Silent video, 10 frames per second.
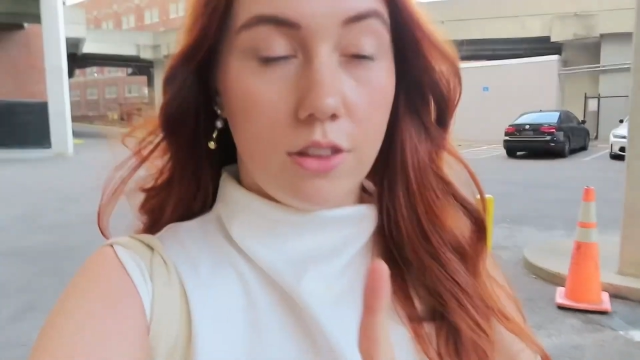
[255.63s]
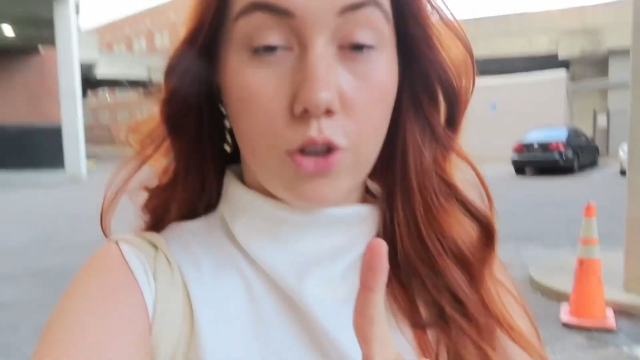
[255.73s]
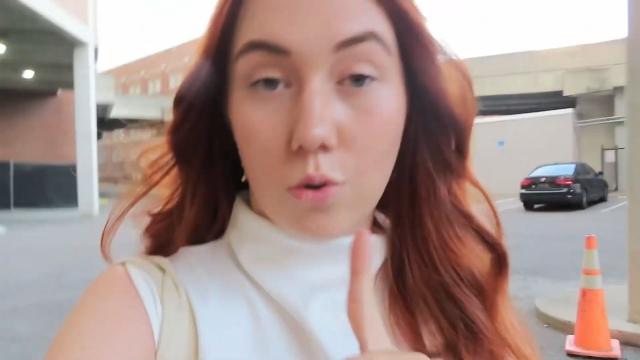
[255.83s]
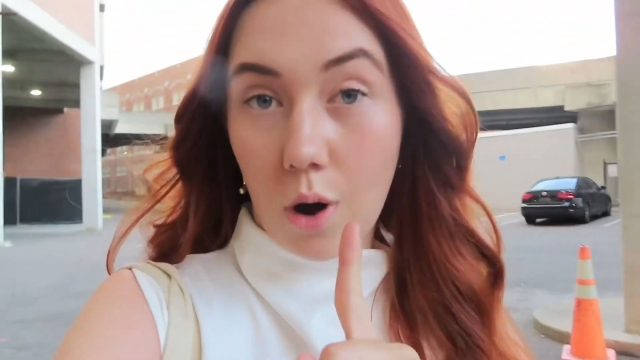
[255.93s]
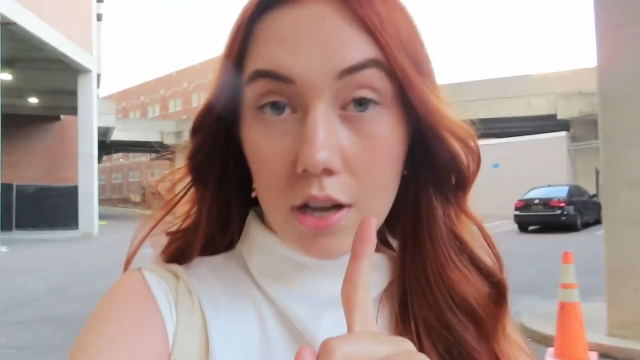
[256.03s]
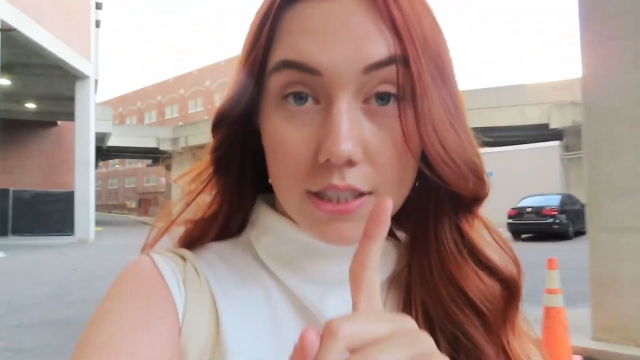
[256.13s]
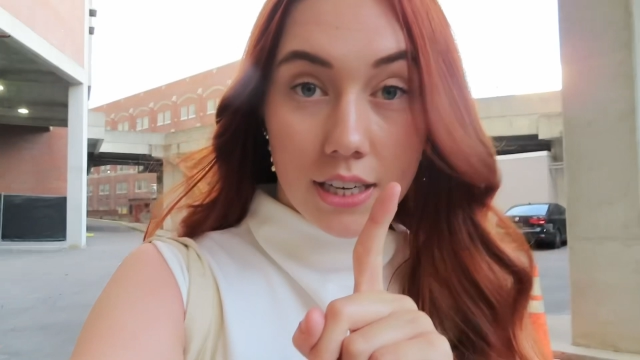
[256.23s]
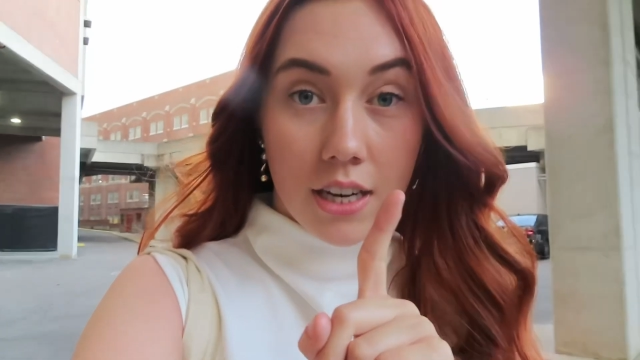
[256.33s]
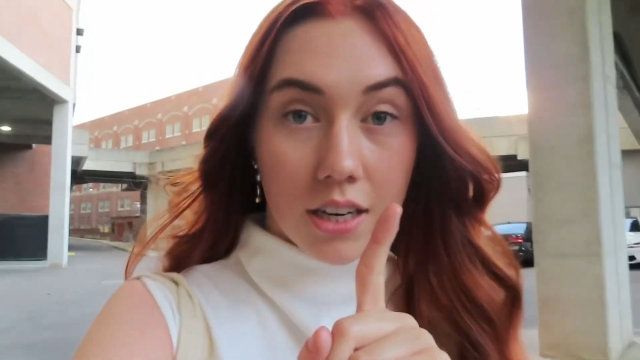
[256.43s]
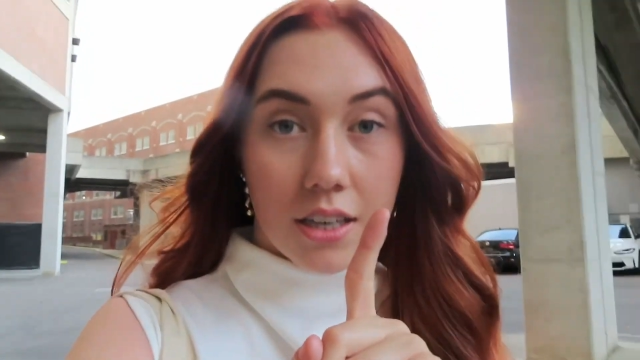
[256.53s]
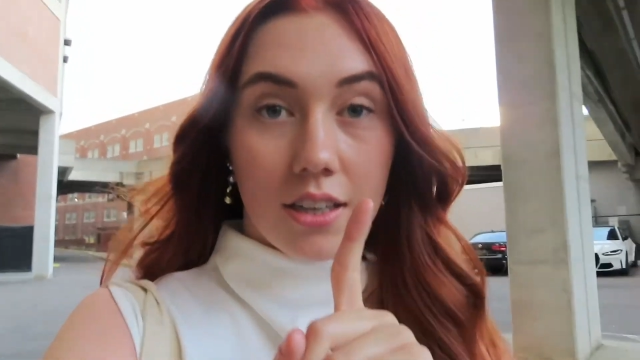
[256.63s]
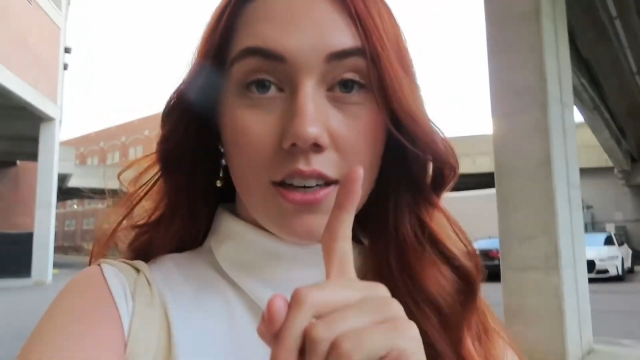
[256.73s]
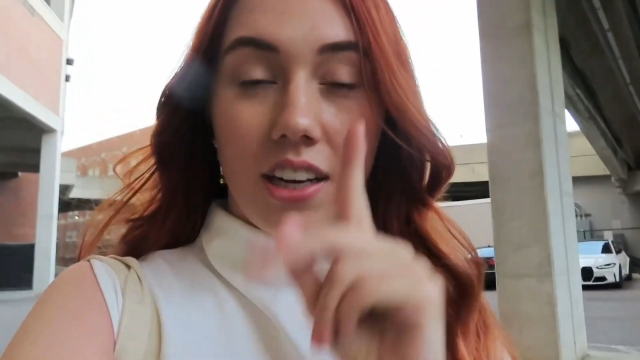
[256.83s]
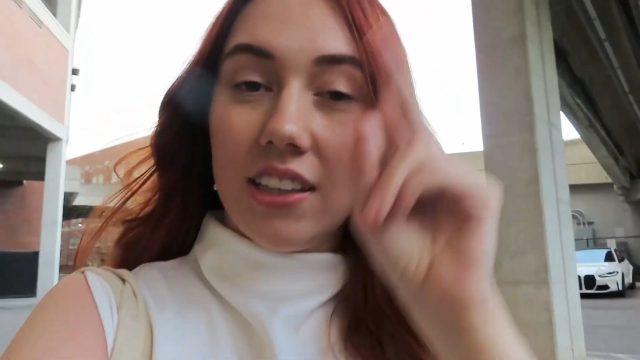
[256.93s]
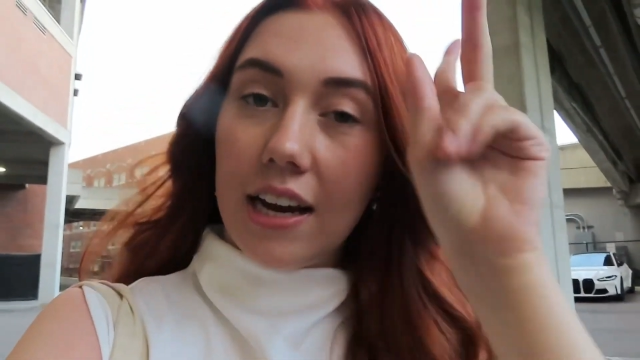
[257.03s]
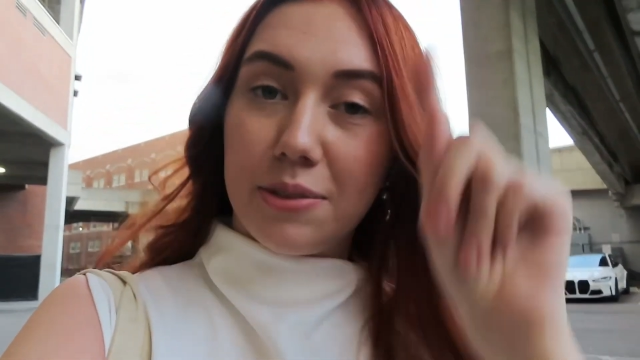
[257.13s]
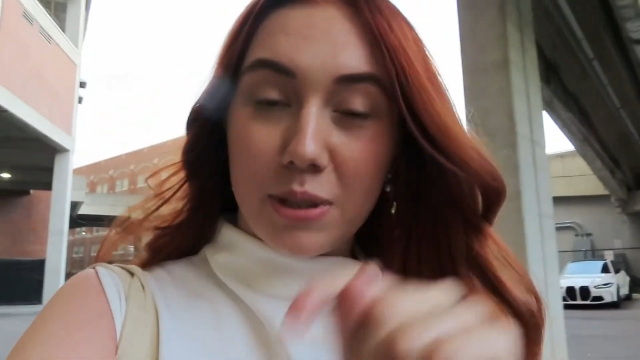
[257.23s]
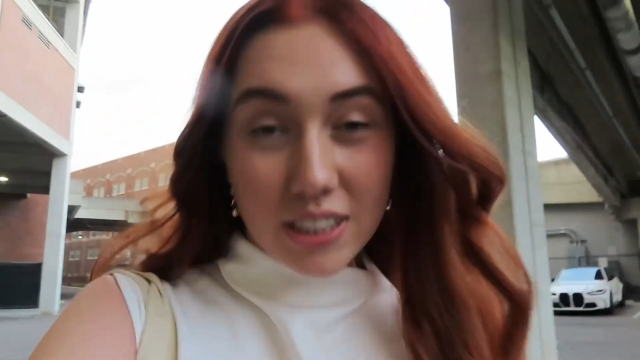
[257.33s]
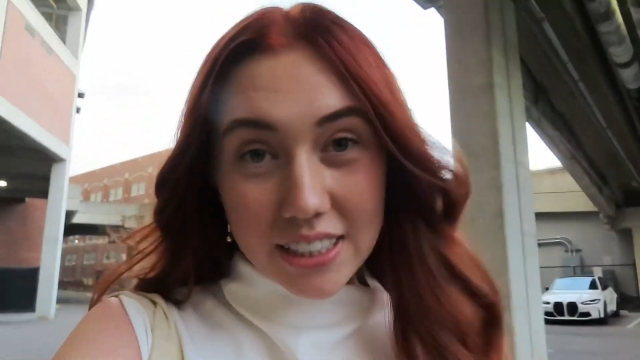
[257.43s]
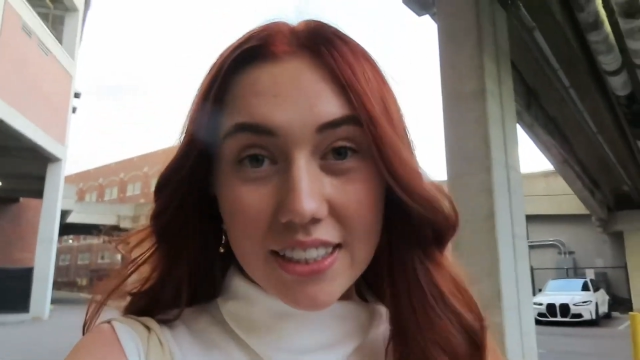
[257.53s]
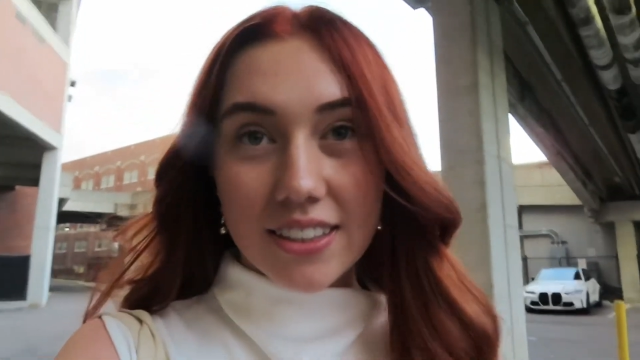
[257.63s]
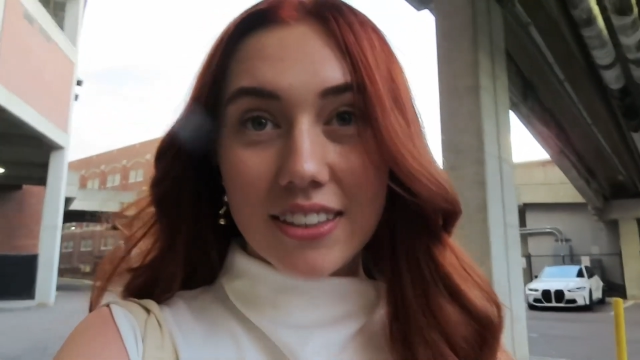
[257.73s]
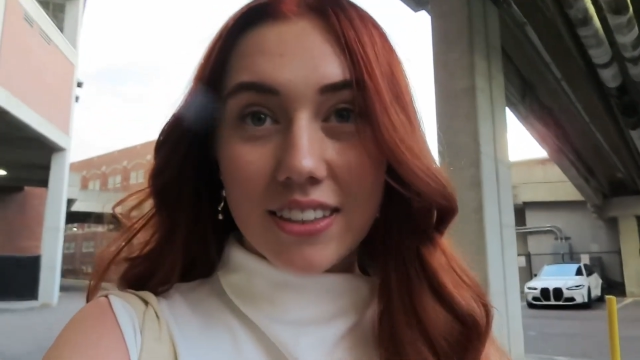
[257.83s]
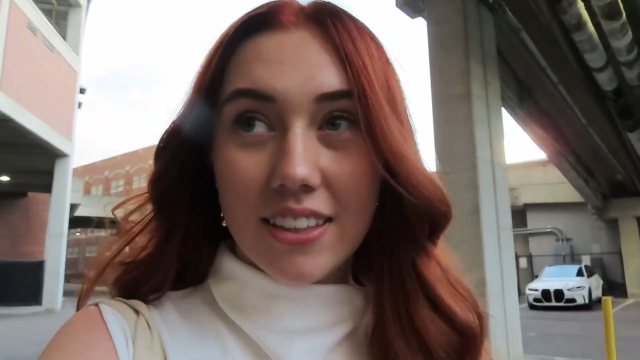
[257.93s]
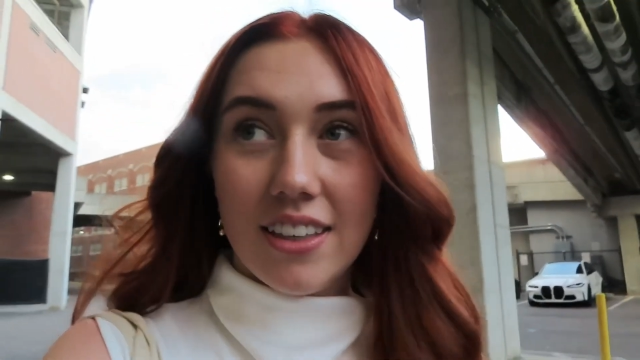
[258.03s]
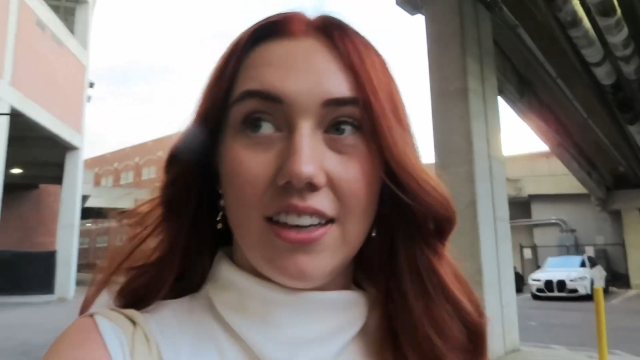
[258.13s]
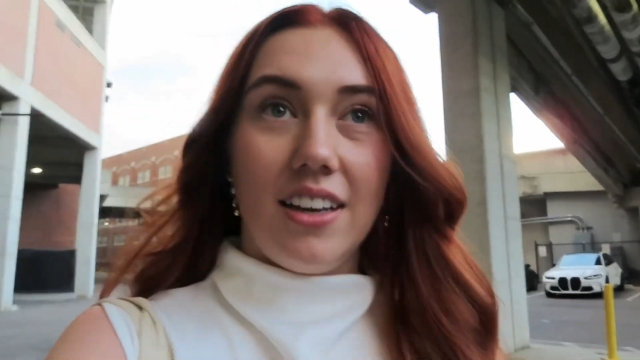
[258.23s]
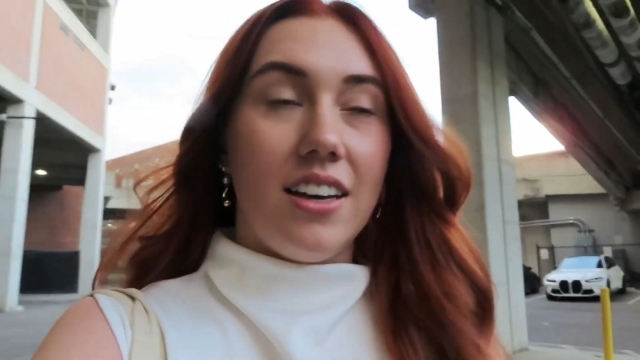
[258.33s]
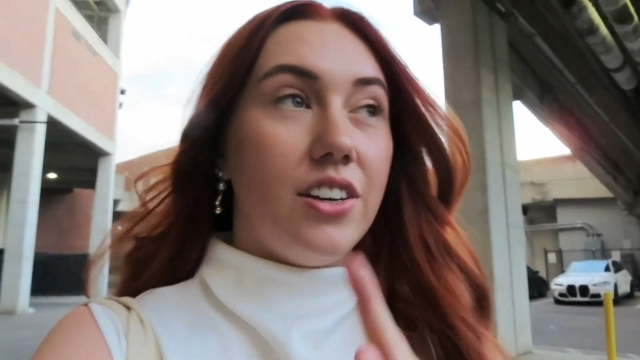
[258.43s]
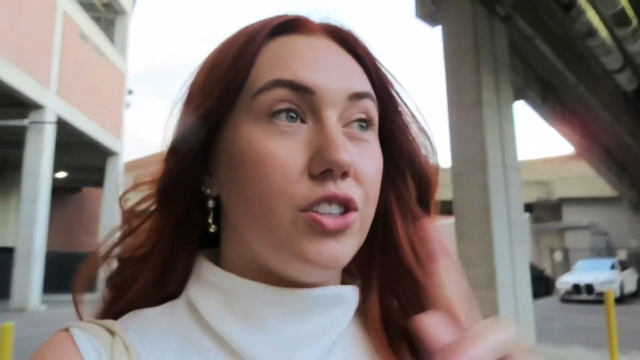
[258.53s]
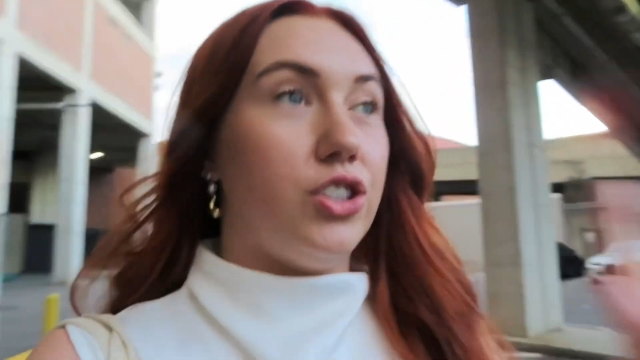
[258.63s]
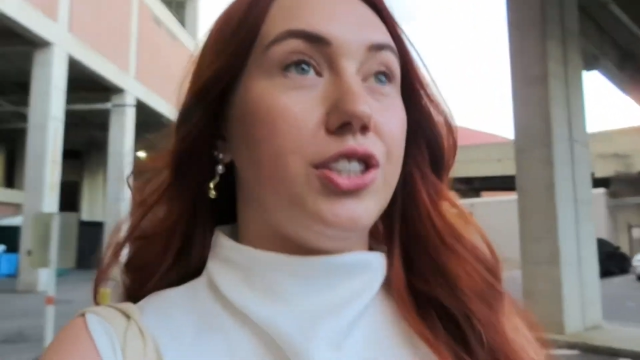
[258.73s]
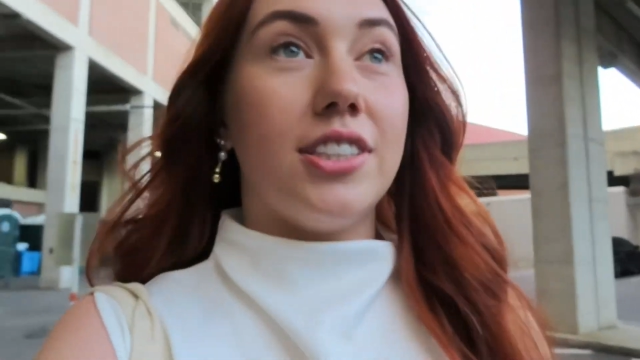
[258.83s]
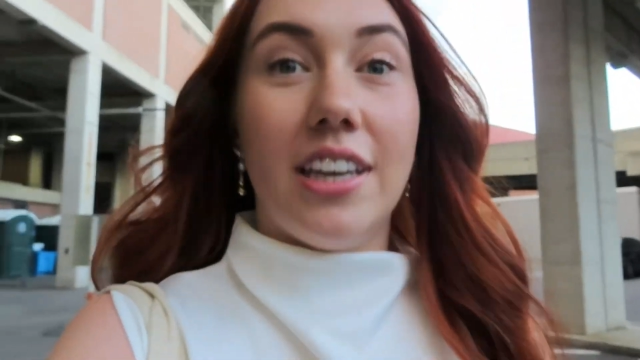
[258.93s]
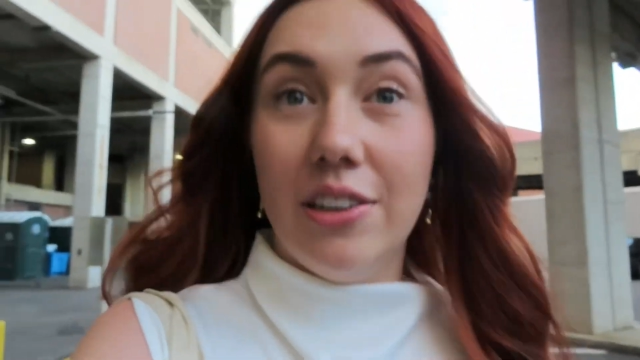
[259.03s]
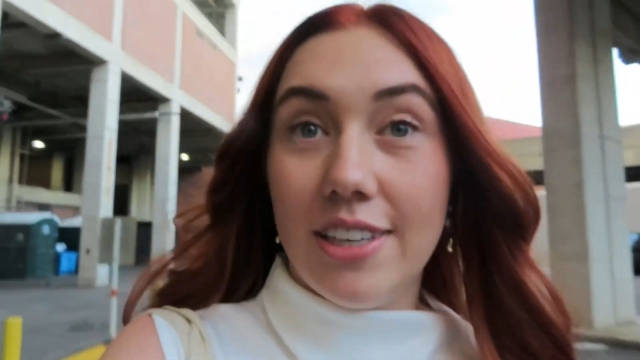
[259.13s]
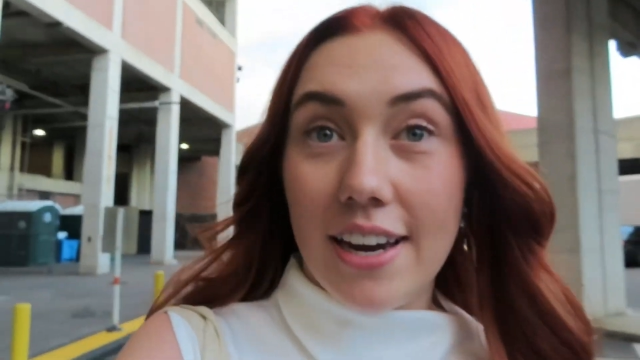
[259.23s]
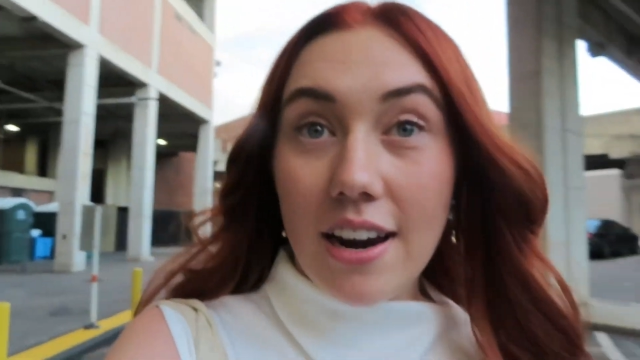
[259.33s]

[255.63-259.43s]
The quality, the expertise, she just killed it.